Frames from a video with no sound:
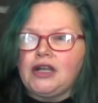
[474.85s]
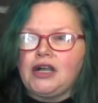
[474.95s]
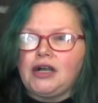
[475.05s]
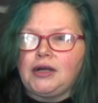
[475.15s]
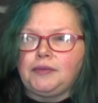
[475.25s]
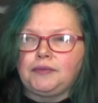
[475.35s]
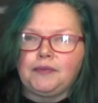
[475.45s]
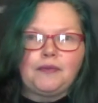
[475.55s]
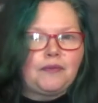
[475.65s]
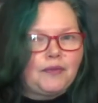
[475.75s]

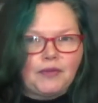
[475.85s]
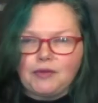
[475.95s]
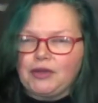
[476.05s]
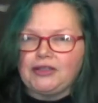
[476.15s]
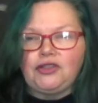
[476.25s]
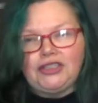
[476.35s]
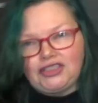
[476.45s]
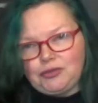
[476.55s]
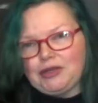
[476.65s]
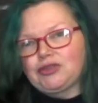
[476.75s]
but you need
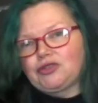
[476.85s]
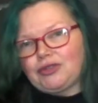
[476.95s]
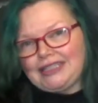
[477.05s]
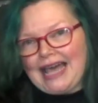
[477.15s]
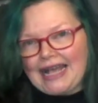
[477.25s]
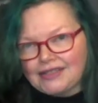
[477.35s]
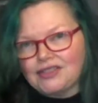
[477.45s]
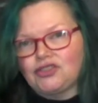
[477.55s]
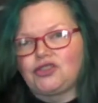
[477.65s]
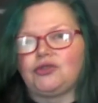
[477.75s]
to be able to relax
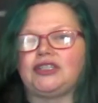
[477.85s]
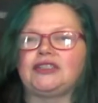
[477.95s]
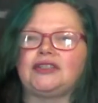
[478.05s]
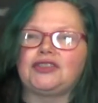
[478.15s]
into it.